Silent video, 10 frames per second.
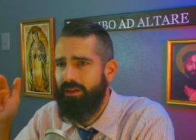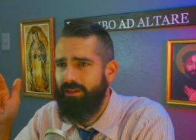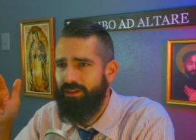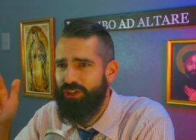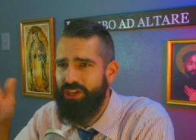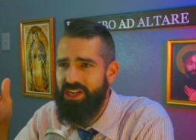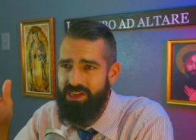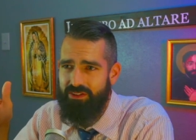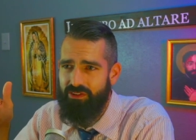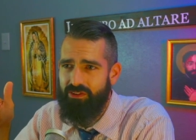
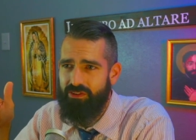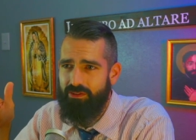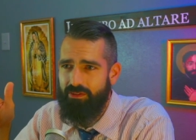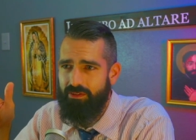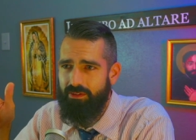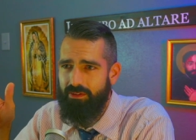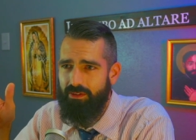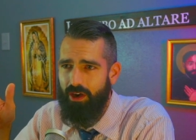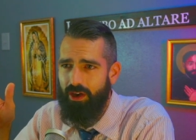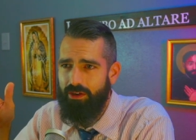cheese
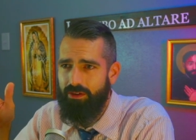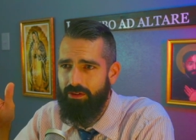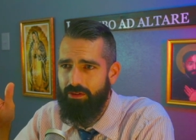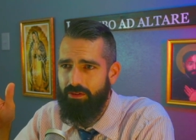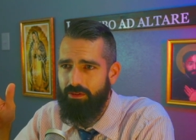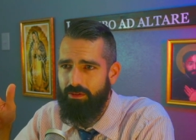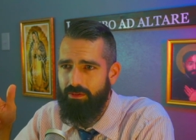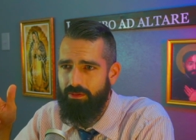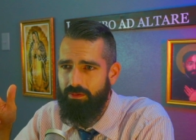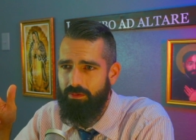on
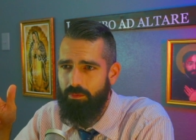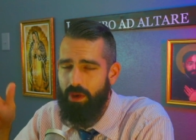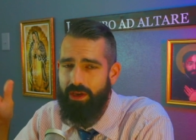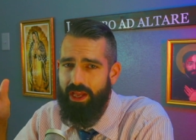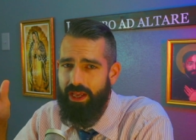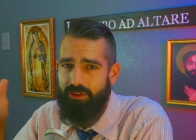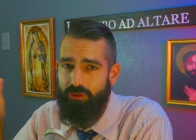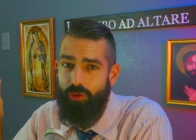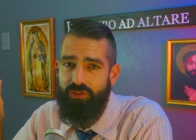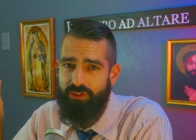Monday and
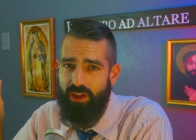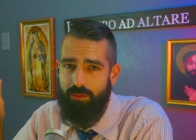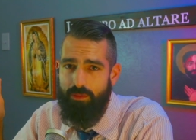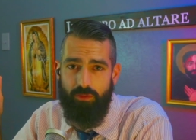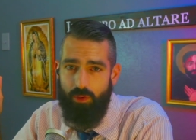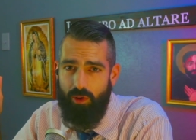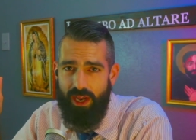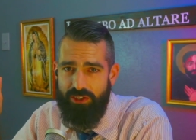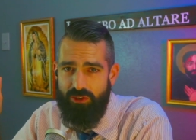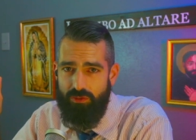Tuesday before
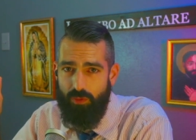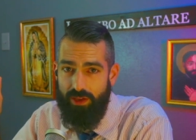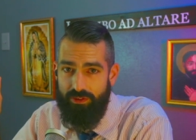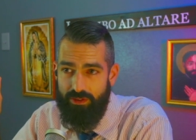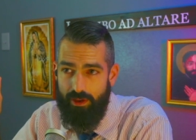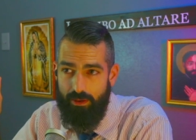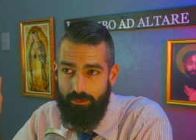Ash Wednesday.